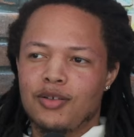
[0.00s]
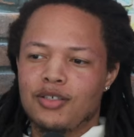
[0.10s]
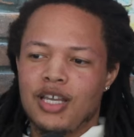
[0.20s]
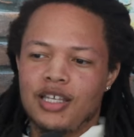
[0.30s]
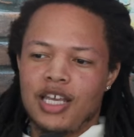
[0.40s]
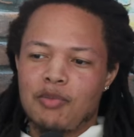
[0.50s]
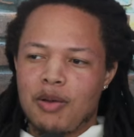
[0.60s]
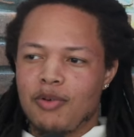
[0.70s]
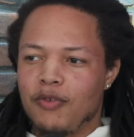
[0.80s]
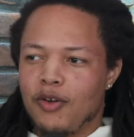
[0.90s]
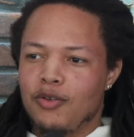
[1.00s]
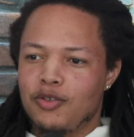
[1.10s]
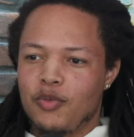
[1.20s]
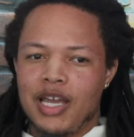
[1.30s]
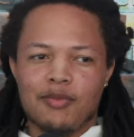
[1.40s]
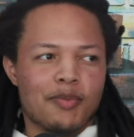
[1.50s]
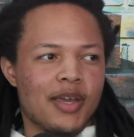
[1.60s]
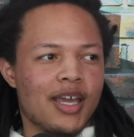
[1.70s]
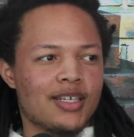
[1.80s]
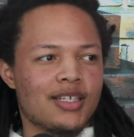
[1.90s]
was on stage thinking about my phones, weighing my
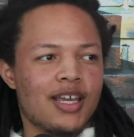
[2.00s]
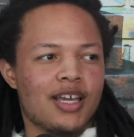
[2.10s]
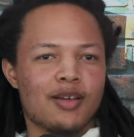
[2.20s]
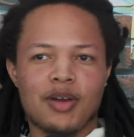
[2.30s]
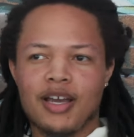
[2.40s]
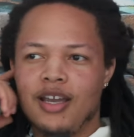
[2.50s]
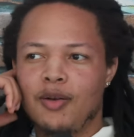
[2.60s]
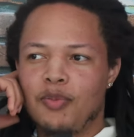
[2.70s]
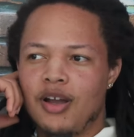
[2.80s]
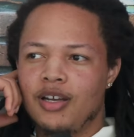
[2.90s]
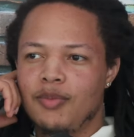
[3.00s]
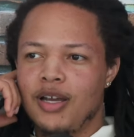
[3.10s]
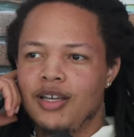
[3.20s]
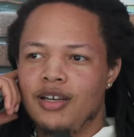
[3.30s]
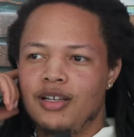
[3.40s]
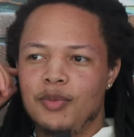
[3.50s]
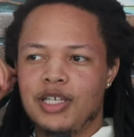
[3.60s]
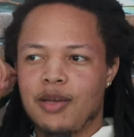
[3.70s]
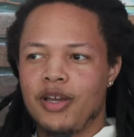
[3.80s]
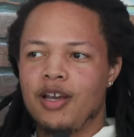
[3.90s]
pants down, my AirPod in my ear. Let me
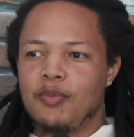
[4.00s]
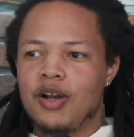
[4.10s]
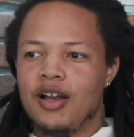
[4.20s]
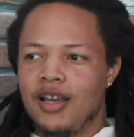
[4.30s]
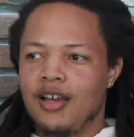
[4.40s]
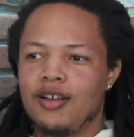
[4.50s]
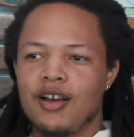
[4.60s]
take my AirPod out.